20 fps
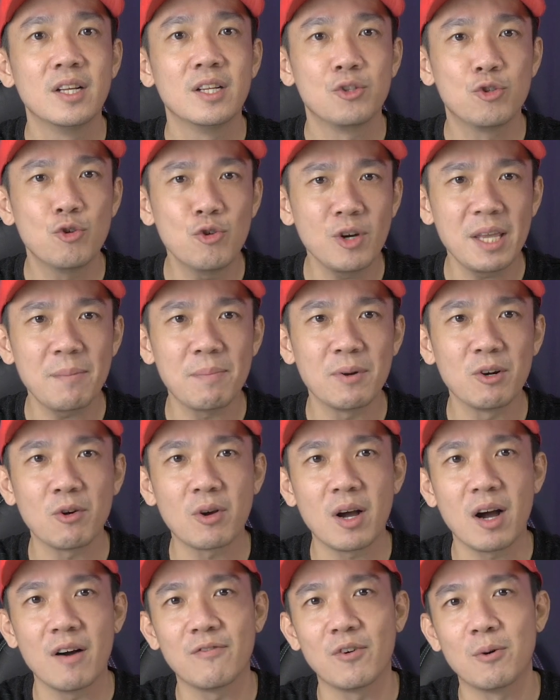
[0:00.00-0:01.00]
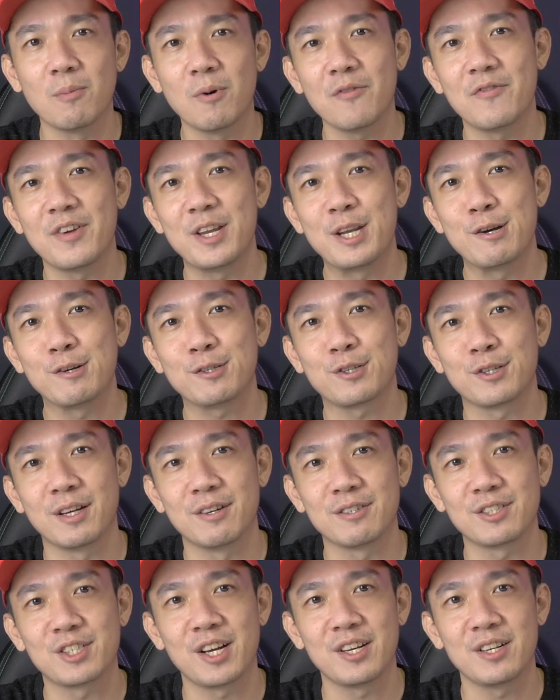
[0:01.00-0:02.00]
Do keep a lookout for more videos on
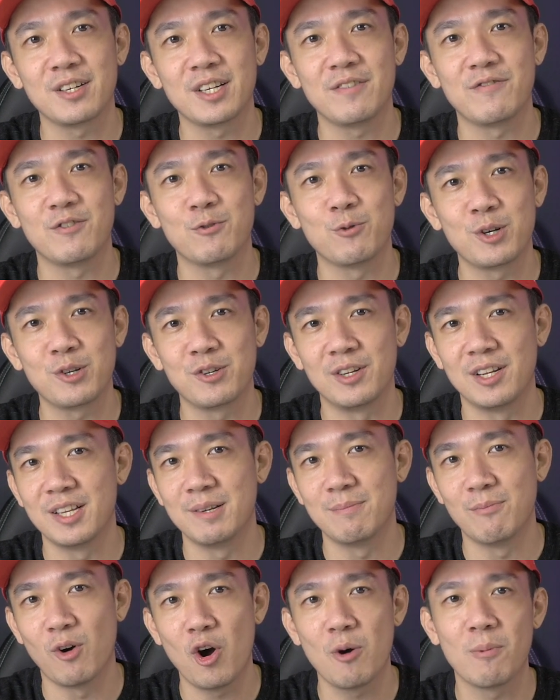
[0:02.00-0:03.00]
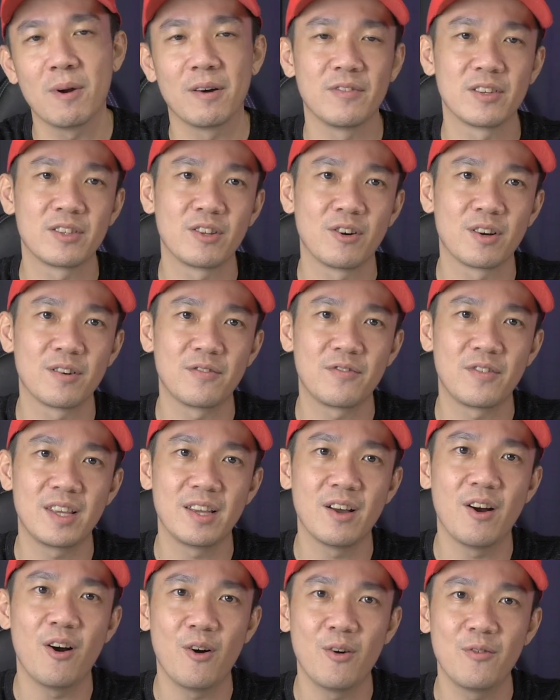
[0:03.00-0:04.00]
our channel if you want to learn more about photography
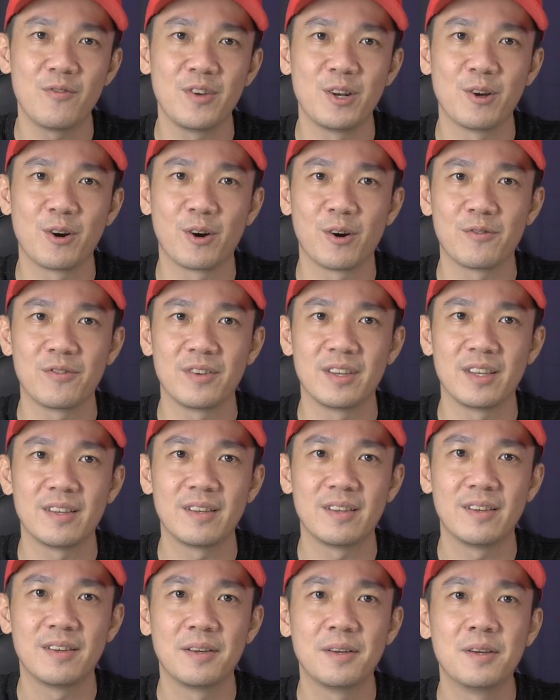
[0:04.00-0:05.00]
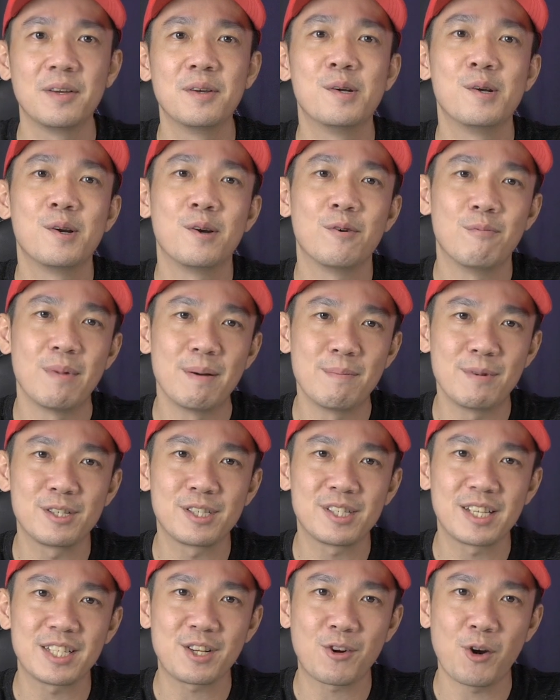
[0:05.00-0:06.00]
or videography. Remember to
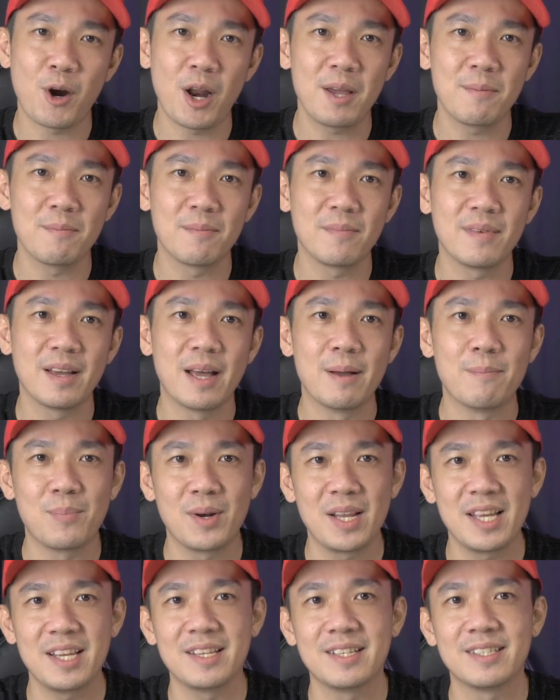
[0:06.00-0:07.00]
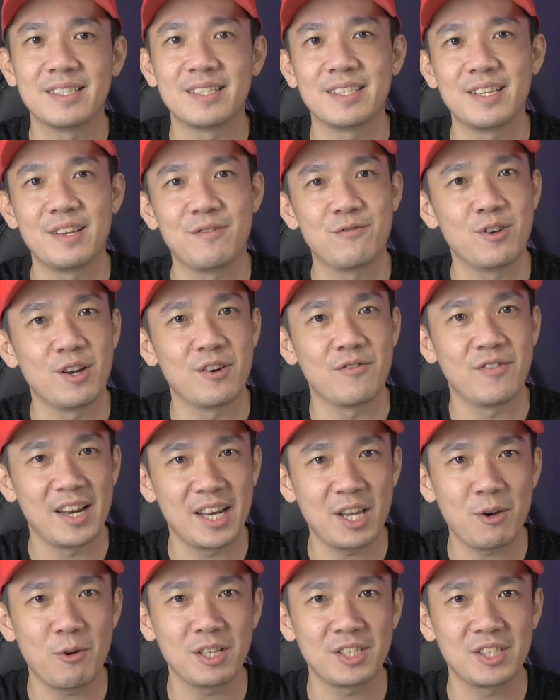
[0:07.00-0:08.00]
subscribe, and please, if you have
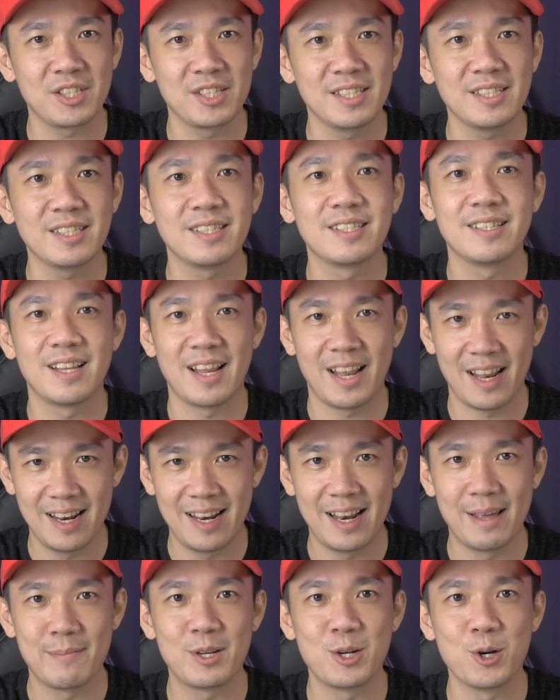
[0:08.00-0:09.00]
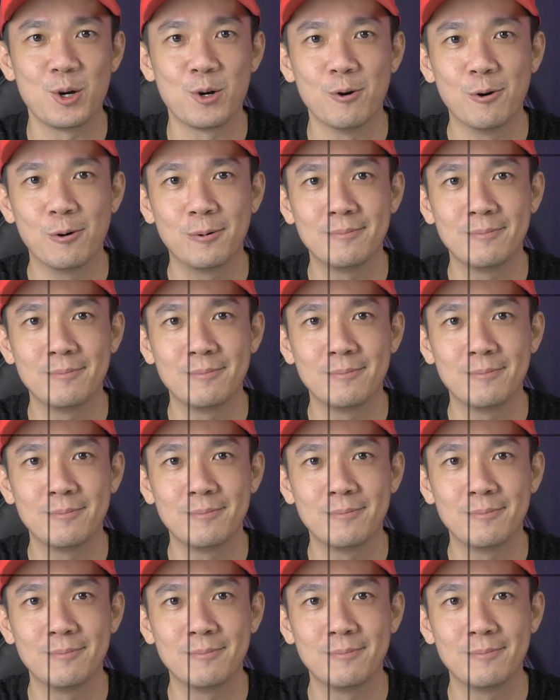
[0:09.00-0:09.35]
any questions, let me know.